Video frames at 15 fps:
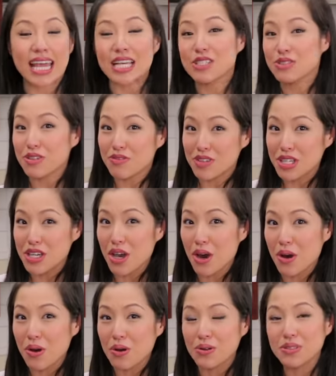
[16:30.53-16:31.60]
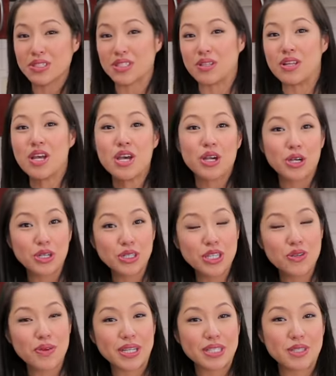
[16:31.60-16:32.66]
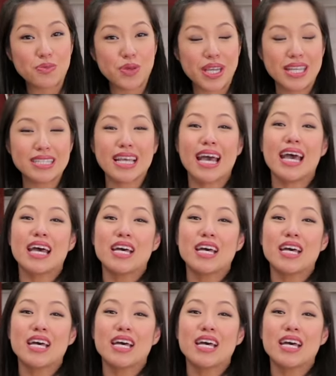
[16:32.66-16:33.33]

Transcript: extra videos, and early recipes,